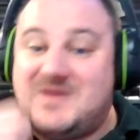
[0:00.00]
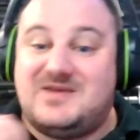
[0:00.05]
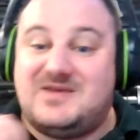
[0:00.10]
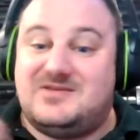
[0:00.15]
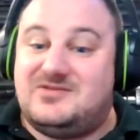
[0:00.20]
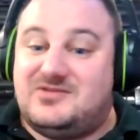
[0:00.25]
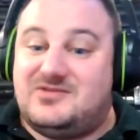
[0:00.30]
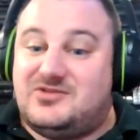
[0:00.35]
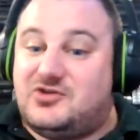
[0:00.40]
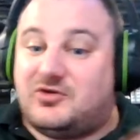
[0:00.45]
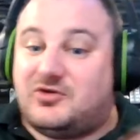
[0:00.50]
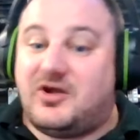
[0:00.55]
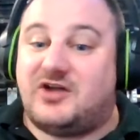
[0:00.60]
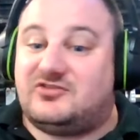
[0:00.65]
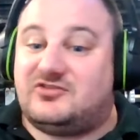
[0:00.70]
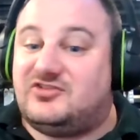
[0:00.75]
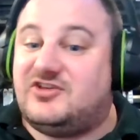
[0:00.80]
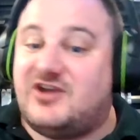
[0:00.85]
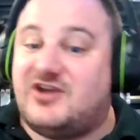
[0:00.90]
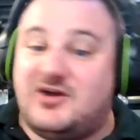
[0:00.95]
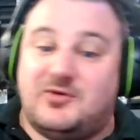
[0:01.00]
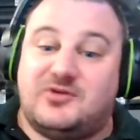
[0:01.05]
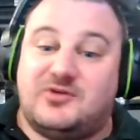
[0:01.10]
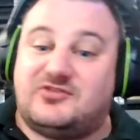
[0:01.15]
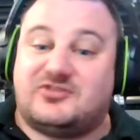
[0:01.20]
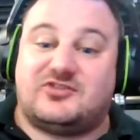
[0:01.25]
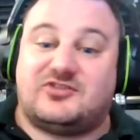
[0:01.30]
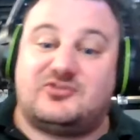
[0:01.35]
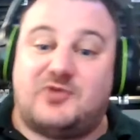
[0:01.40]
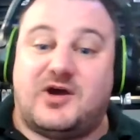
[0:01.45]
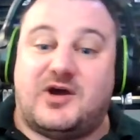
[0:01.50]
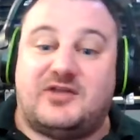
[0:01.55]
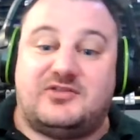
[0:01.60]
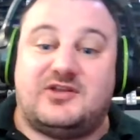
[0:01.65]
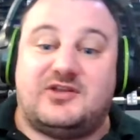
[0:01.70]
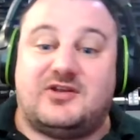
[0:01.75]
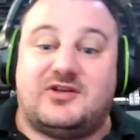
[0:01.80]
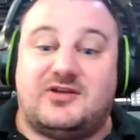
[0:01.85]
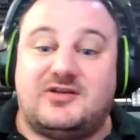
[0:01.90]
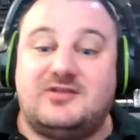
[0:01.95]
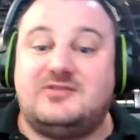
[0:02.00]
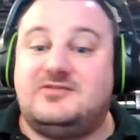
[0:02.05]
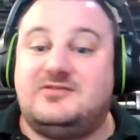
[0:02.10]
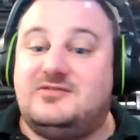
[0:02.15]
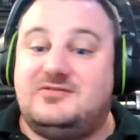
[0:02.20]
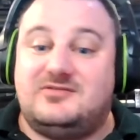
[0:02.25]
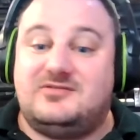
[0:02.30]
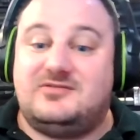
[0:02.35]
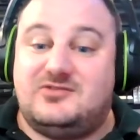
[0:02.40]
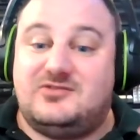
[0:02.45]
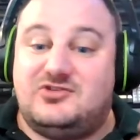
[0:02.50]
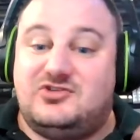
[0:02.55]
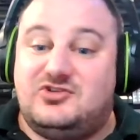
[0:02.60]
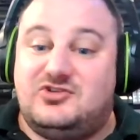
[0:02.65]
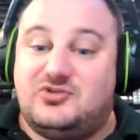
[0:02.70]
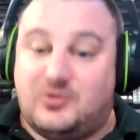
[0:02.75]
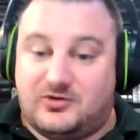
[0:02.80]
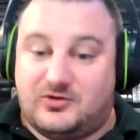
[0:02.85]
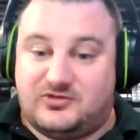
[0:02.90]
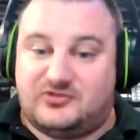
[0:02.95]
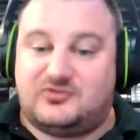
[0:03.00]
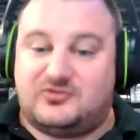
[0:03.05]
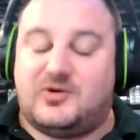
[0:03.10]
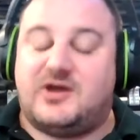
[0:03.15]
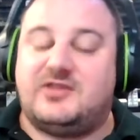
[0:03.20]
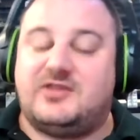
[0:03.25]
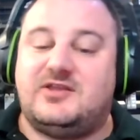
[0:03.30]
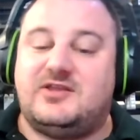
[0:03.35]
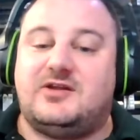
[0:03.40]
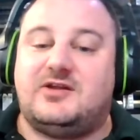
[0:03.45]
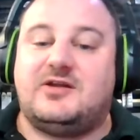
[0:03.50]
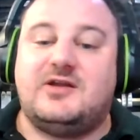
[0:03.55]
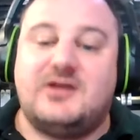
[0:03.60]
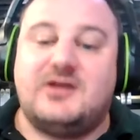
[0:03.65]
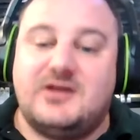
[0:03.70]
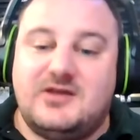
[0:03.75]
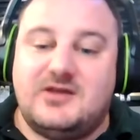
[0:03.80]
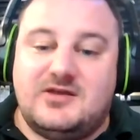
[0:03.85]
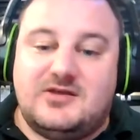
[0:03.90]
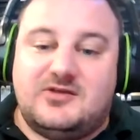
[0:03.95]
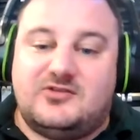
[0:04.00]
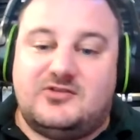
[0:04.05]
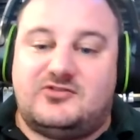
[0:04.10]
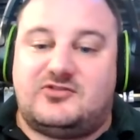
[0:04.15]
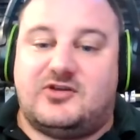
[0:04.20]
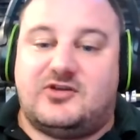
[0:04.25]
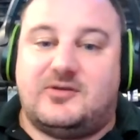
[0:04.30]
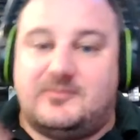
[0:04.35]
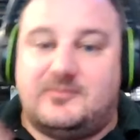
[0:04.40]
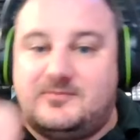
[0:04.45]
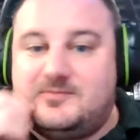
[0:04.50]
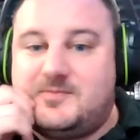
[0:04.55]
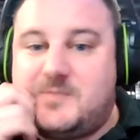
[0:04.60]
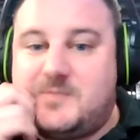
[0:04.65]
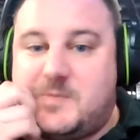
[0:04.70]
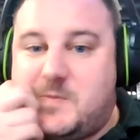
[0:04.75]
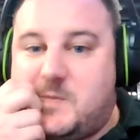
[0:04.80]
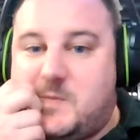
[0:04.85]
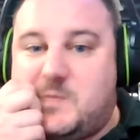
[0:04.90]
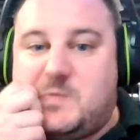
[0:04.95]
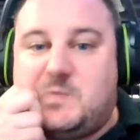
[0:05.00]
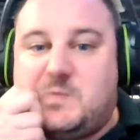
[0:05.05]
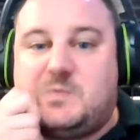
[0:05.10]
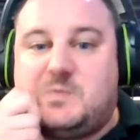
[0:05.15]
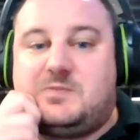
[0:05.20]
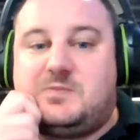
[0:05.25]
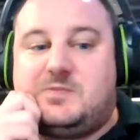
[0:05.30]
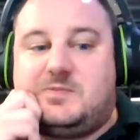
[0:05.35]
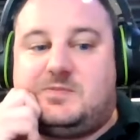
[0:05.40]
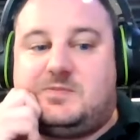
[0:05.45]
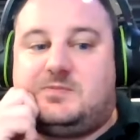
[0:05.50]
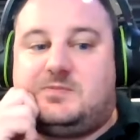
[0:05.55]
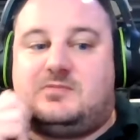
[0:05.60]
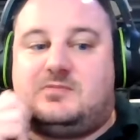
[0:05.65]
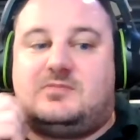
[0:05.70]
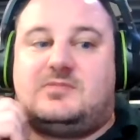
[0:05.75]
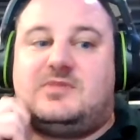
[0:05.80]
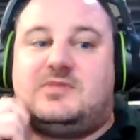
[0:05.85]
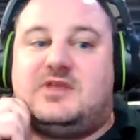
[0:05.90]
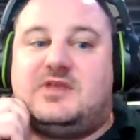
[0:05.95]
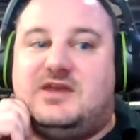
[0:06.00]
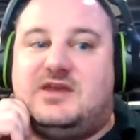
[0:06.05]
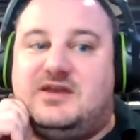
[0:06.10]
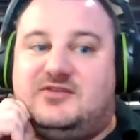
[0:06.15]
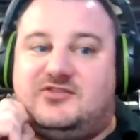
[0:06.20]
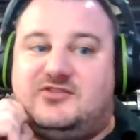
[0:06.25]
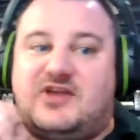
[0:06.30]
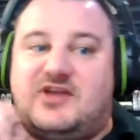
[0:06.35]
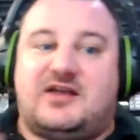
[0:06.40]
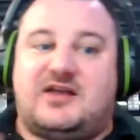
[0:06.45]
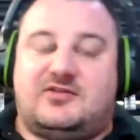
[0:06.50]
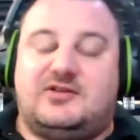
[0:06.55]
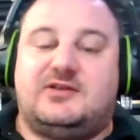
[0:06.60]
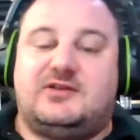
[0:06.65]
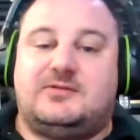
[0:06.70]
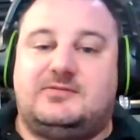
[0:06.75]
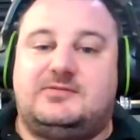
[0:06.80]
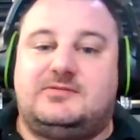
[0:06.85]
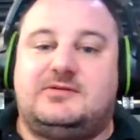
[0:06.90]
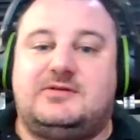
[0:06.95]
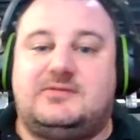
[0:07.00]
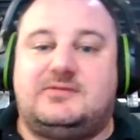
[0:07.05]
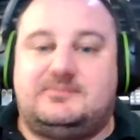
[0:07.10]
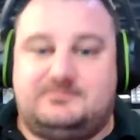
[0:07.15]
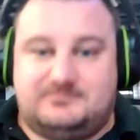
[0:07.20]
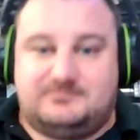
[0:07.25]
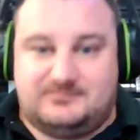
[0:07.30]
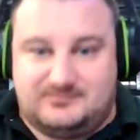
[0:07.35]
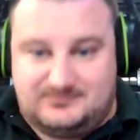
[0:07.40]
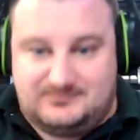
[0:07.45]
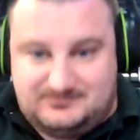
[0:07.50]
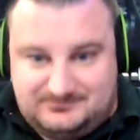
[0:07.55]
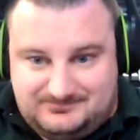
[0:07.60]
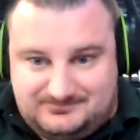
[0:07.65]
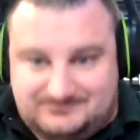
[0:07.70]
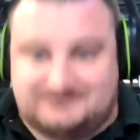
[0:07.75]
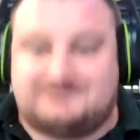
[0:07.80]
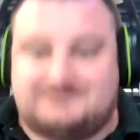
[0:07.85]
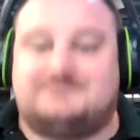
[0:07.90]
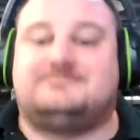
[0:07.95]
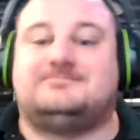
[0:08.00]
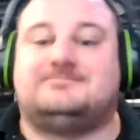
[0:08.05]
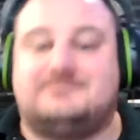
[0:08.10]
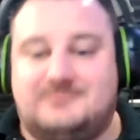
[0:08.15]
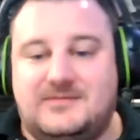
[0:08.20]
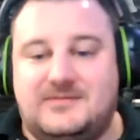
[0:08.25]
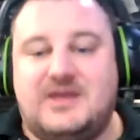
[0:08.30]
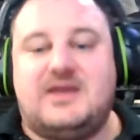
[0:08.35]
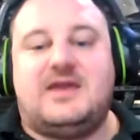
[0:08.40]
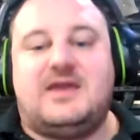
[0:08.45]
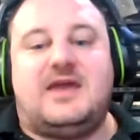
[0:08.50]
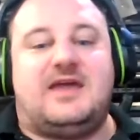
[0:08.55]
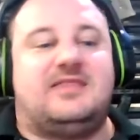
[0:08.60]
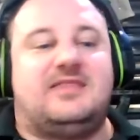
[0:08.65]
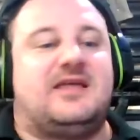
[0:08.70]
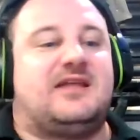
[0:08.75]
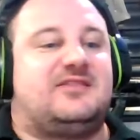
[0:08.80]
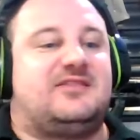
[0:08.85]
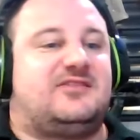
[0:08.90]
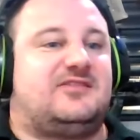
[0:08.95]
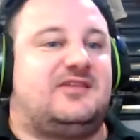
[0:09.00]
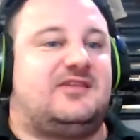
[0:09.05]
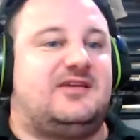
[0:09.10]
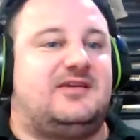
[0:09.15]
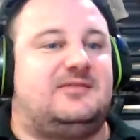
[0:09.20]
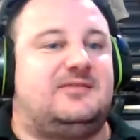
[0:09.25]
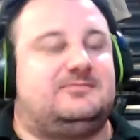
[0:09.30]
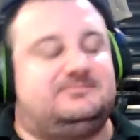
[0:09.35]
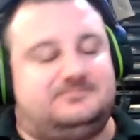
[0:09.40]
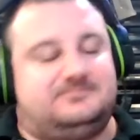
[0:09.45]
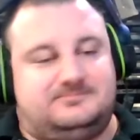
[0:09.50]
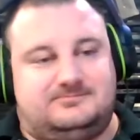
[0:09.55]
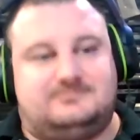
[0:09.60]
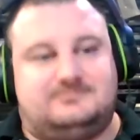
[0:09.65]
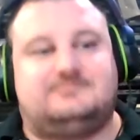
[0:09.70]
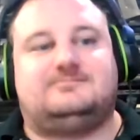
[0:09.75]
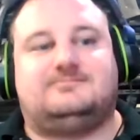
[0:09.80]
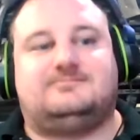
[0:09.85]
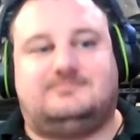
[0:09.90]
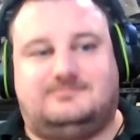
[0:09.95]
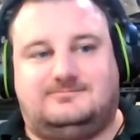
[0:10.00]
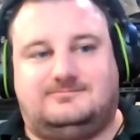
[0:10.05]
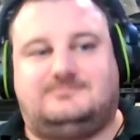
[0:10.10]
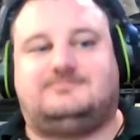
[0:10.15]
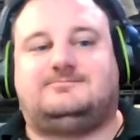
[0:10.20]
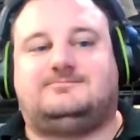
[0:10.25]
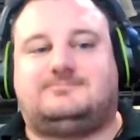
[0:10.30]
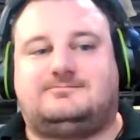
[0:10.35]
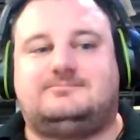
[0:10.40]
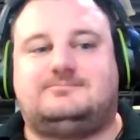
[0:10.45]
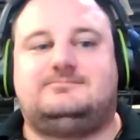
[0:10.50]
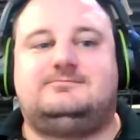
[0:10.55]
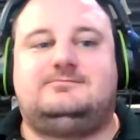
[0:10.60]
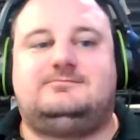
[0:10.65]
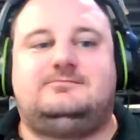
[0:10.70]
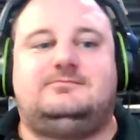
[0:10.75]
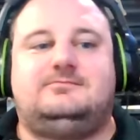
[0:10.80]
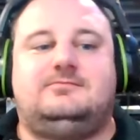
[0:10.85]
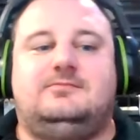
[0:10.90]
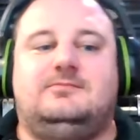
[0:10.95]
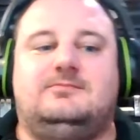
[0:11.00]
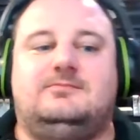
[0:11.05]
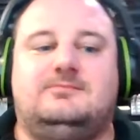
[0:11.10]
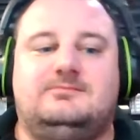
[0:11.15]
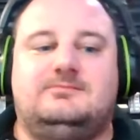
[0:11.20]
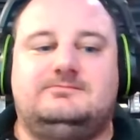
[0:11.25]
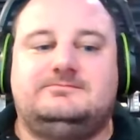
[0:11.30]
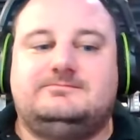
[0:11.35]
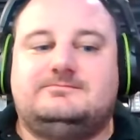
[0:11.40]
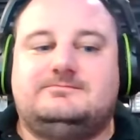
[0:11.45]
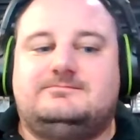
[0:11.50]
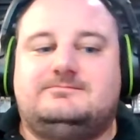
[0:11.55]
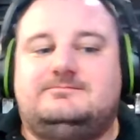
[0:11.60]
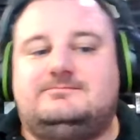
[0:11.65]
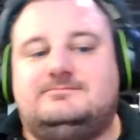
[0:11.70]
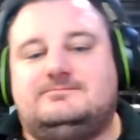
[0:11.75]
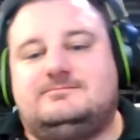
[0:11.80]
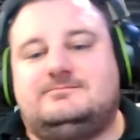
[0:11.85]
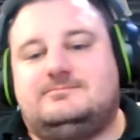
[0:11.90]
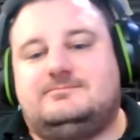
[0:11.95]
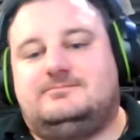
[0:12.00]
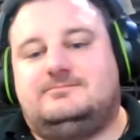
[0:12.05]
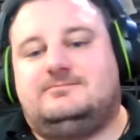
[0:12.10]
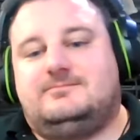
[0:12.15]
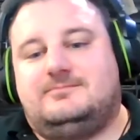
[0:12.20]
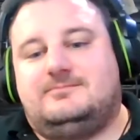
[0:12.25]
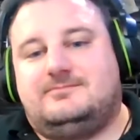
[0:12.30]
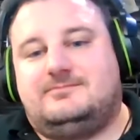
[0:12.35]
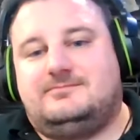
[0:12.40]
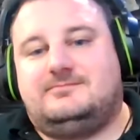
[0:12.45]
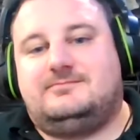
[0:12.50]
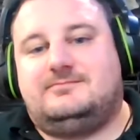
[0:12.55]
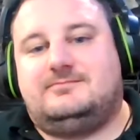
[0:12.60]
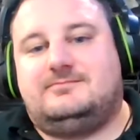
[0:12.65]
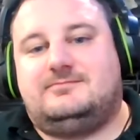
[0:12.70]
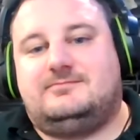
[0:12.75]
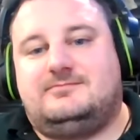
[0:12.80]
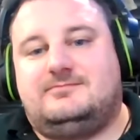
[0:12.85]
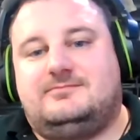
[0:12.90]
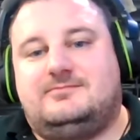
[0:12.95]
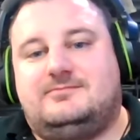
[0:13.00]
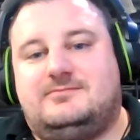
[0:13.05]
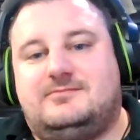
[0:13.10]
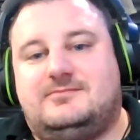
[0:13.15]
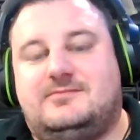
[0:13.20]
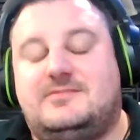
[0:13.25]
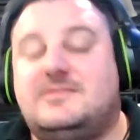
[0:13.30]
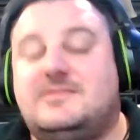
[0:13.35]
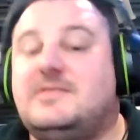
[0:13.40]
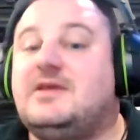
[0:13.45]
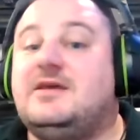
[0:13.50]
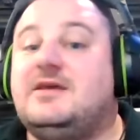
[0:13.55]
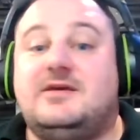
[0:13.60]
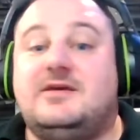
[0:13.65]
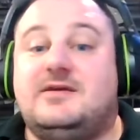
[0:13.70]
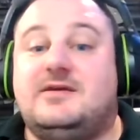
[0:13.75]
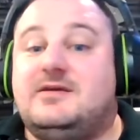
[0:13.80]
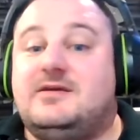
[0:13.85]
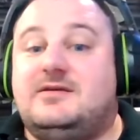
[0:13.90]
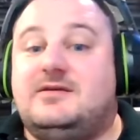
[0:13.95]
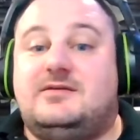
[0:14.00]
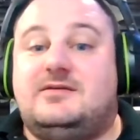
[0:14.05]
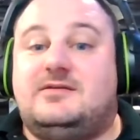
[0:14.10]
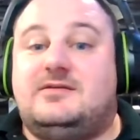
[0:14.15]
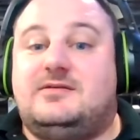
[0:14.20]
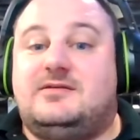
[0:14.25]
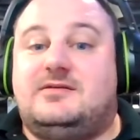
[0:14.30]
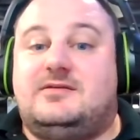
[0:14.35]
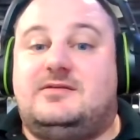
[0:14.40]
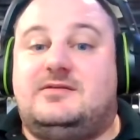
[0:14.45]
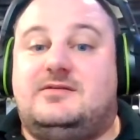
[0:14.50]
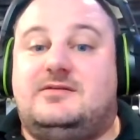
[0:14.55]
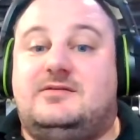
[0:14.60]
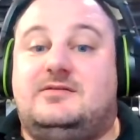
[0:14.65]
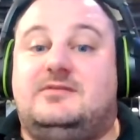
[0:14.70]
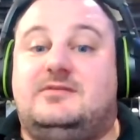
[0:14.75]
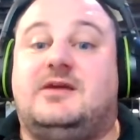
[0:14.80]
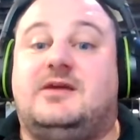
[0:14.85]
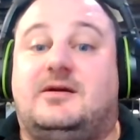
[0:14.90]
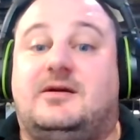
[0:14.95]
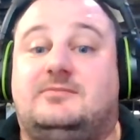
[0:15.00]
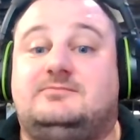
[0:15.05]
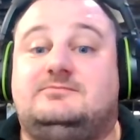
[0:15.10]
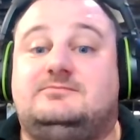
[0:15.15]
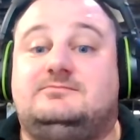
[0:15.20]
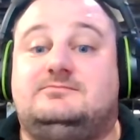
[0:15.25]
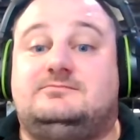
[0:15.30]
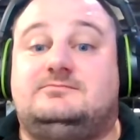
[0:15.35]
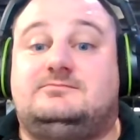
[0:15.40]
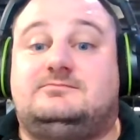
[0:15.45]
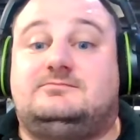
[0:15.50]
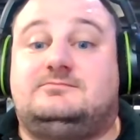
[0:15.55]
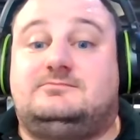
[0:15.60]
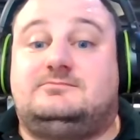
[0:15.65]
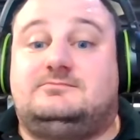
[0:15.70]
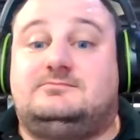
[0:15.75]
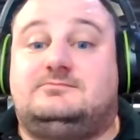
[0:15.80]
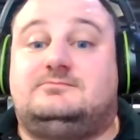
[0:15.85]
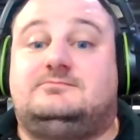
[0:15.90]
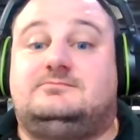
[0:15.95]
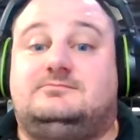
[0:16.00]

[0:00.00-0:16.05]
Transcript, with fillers: You, your RTO isn't the squad leader. Mm-hmm. You're the squad. Well, you don't want uh, miscommunication either, man. Like the telephone exactly. game. Like, dude, come on. Mm-hmm. You know, and, and then you know, there's not always, uh, and especially when shit's hitting the fan, there's not always very clear